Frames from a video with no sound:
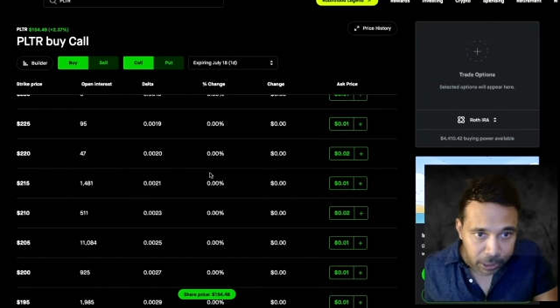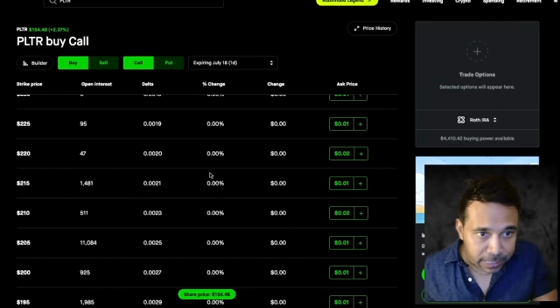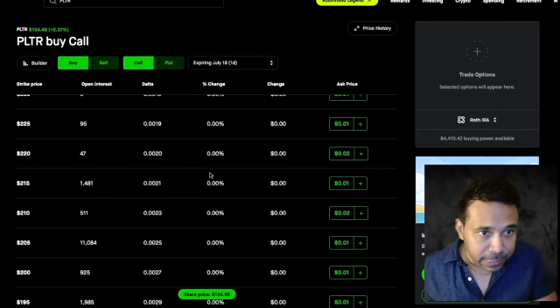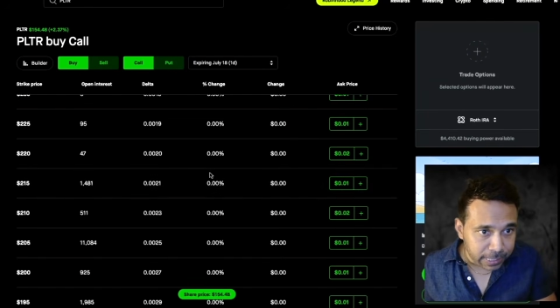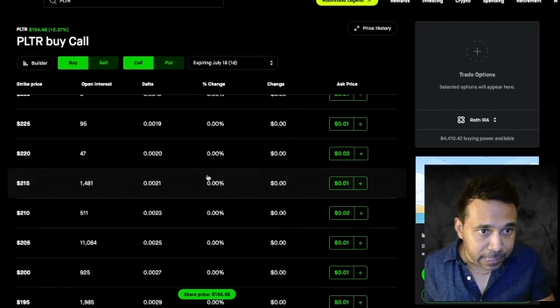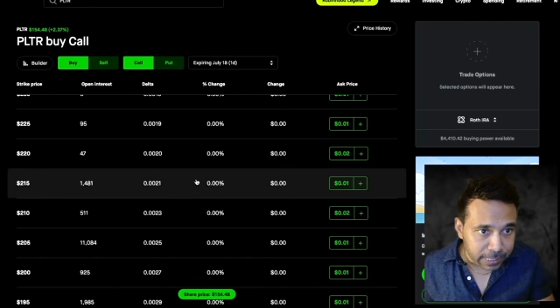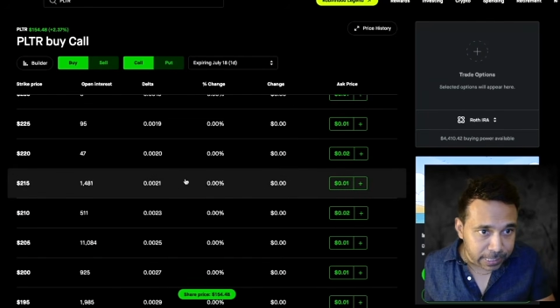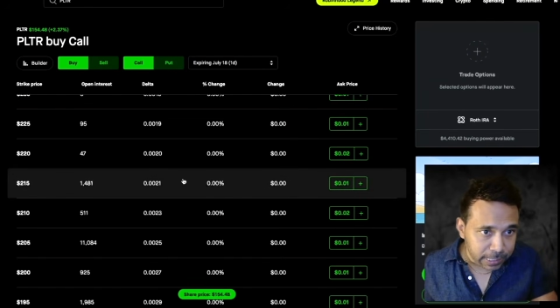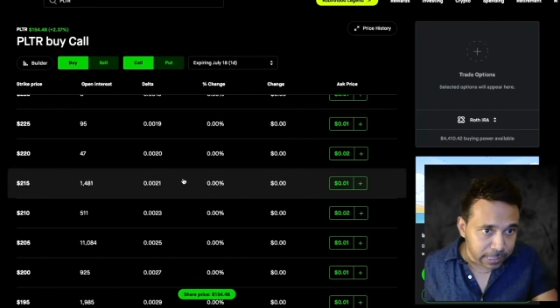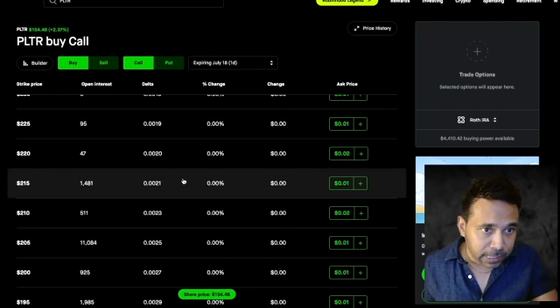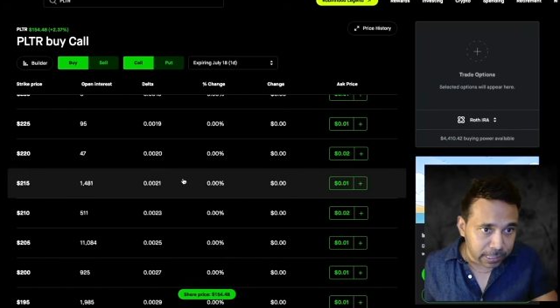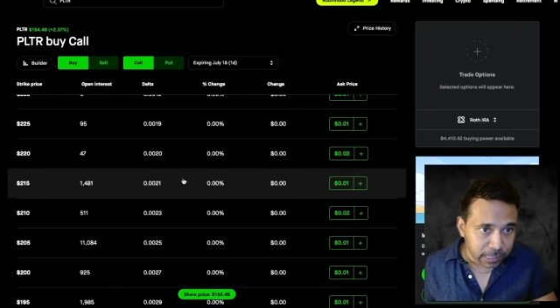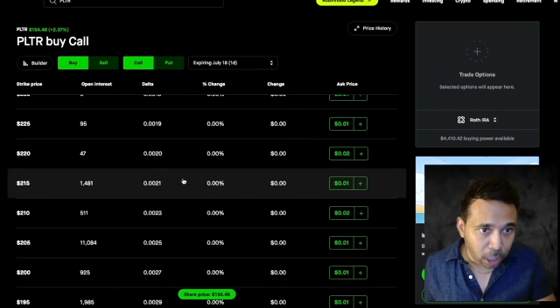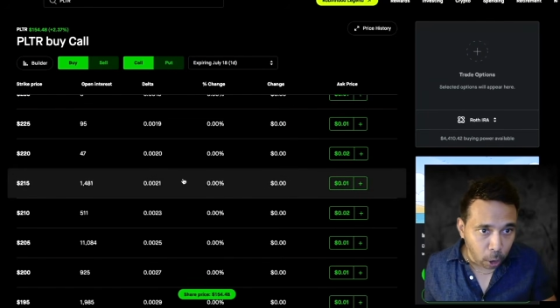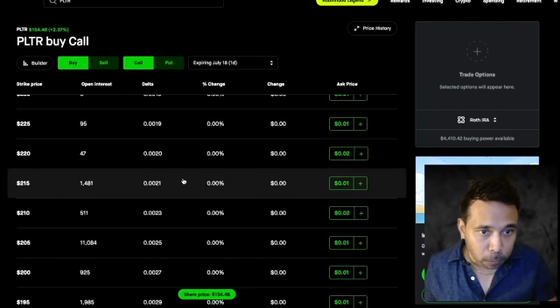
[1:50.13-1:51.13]
this
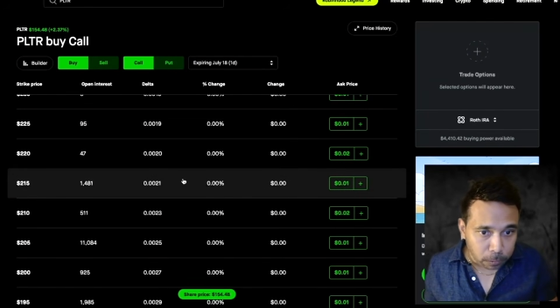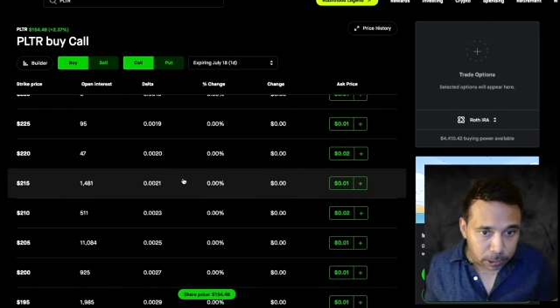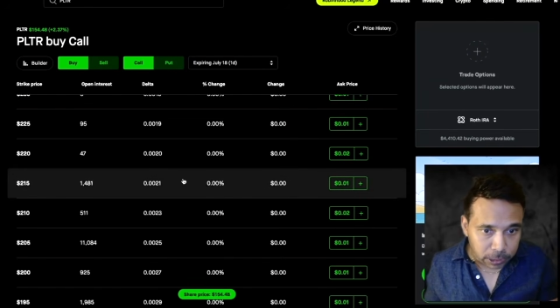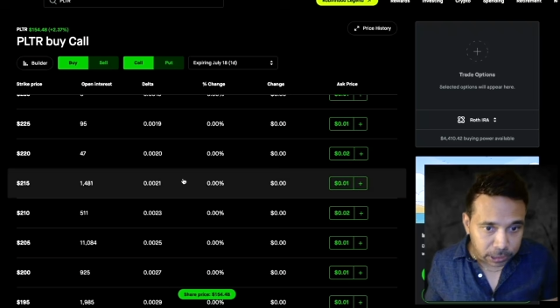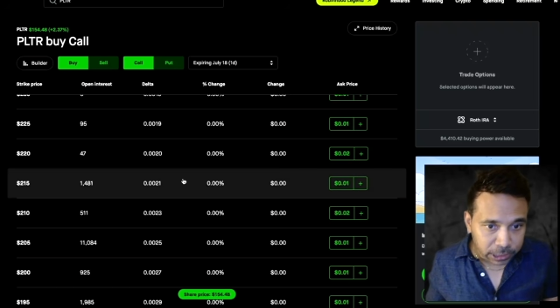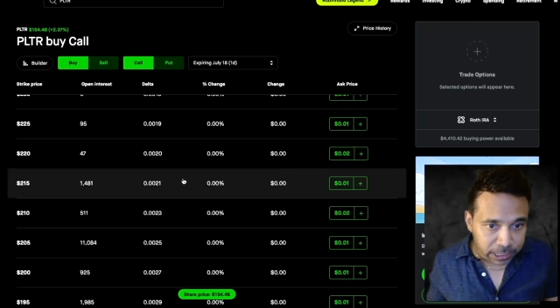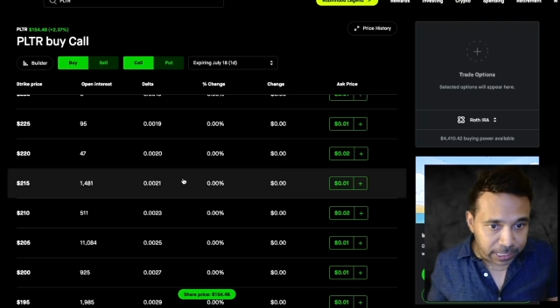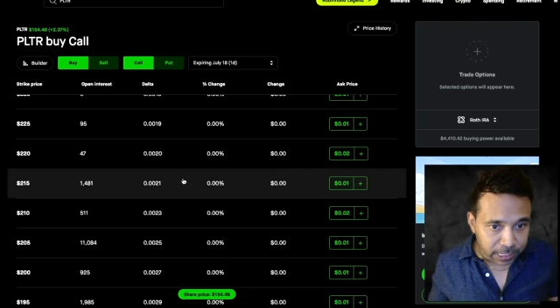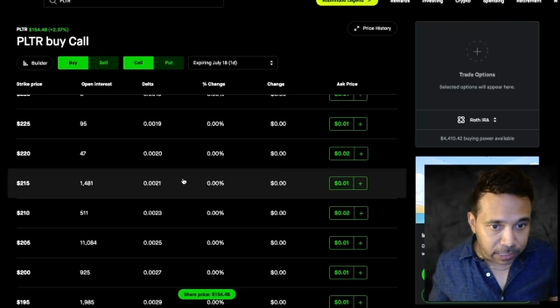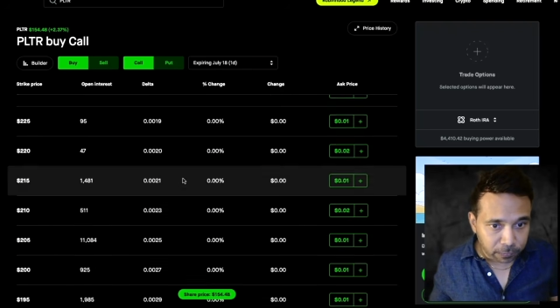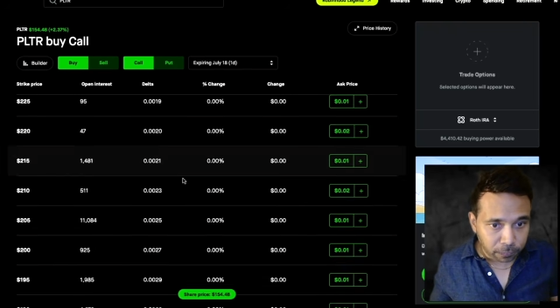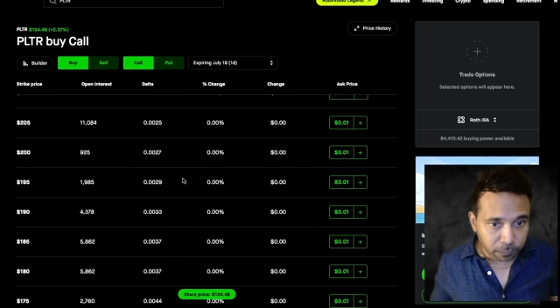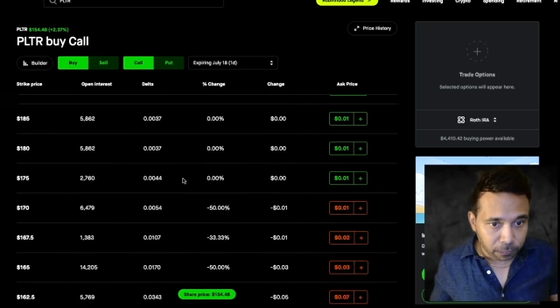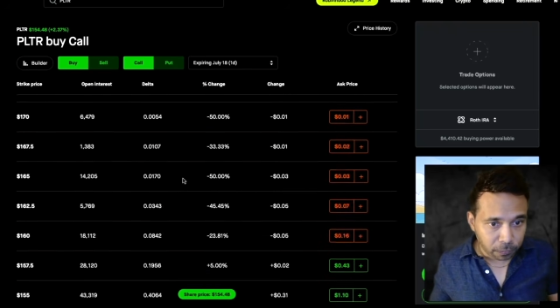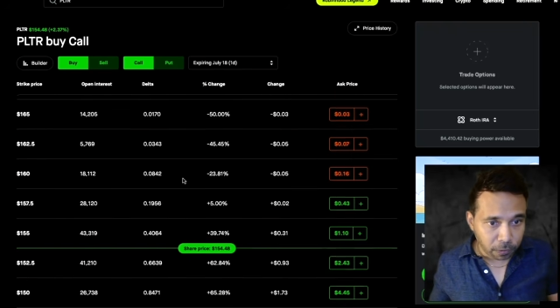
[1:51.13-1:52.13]
is the option chain
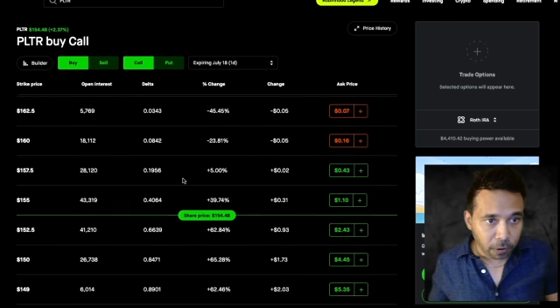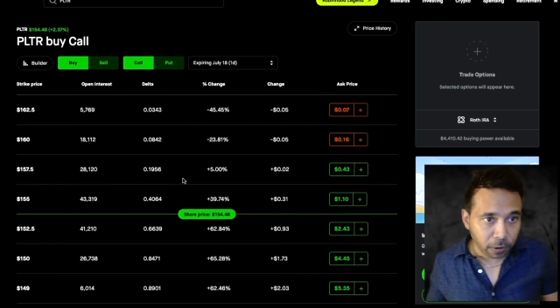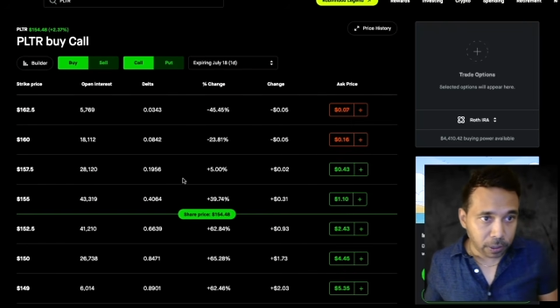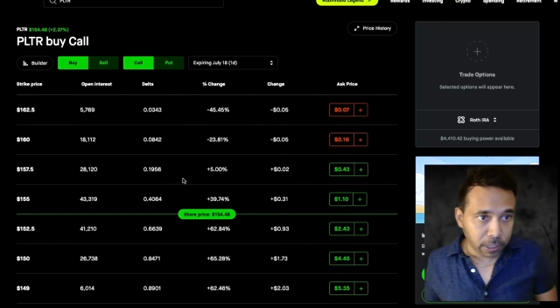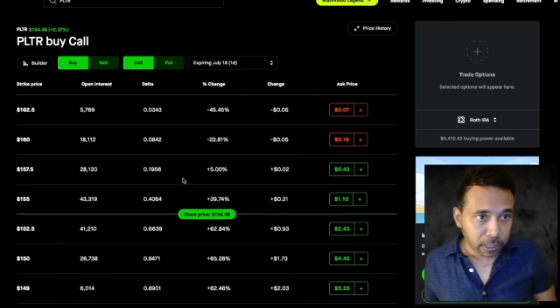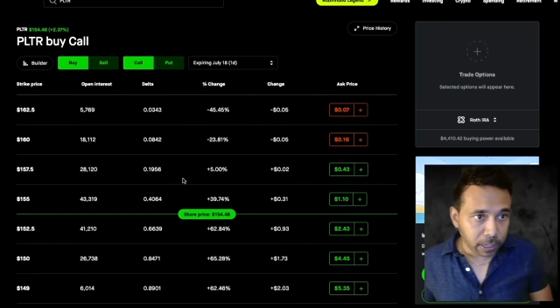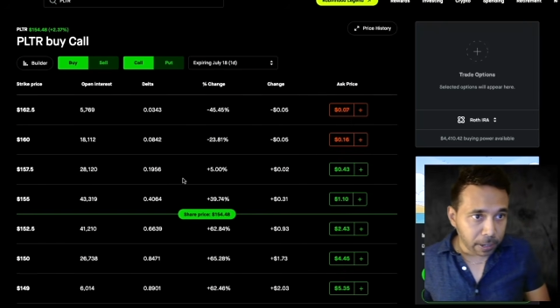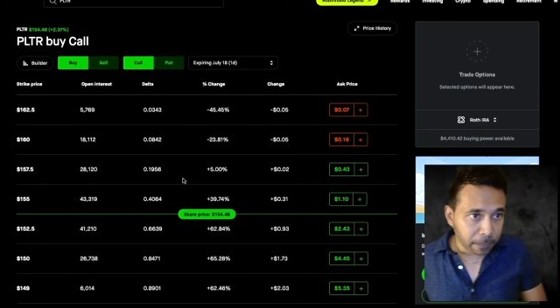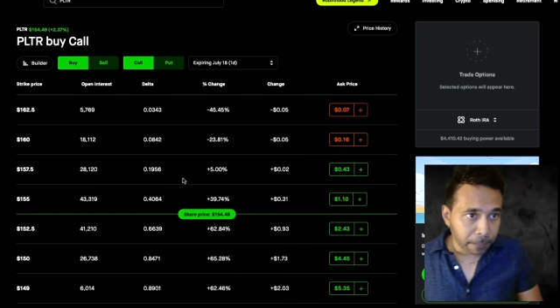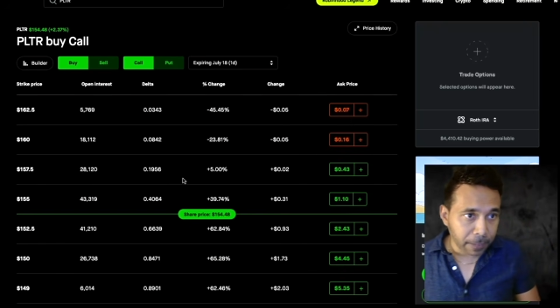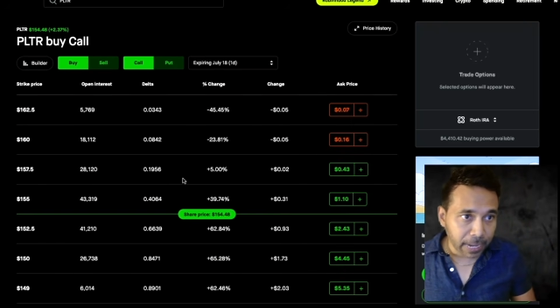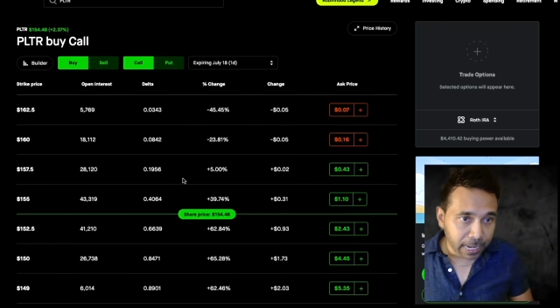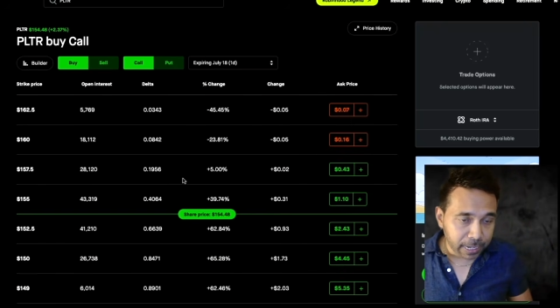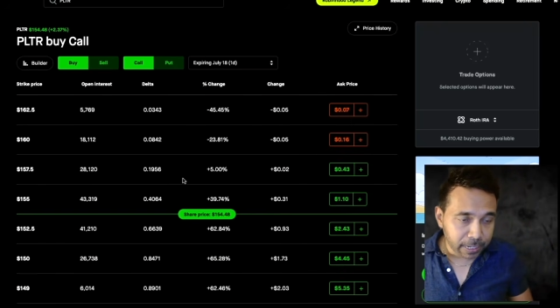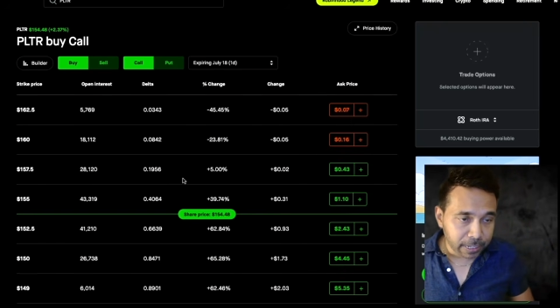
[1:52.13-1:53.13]
for
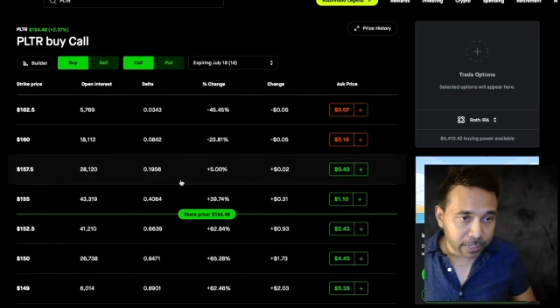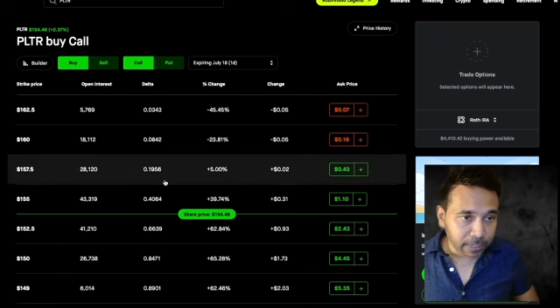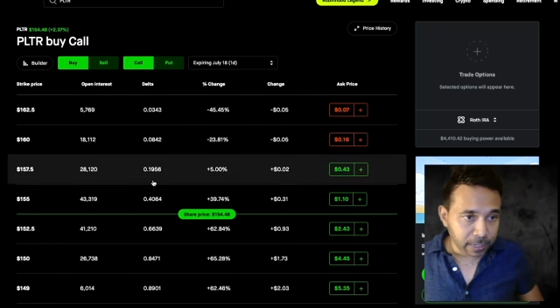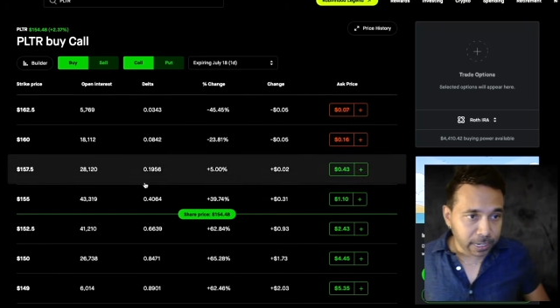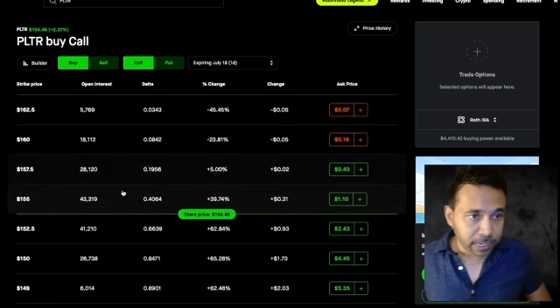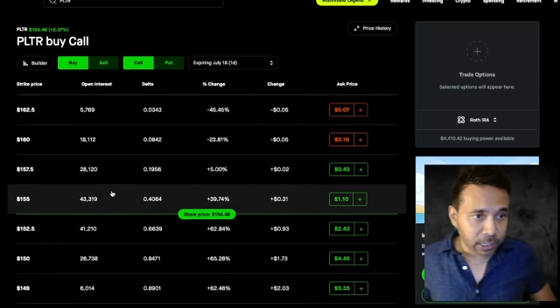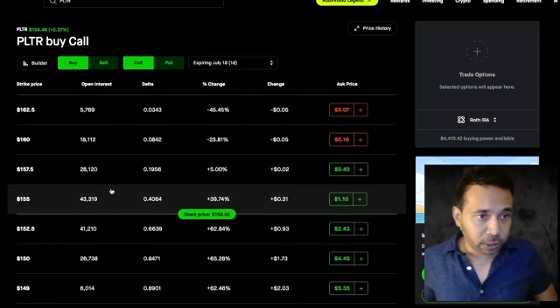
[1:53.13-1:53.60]
Palantir, right?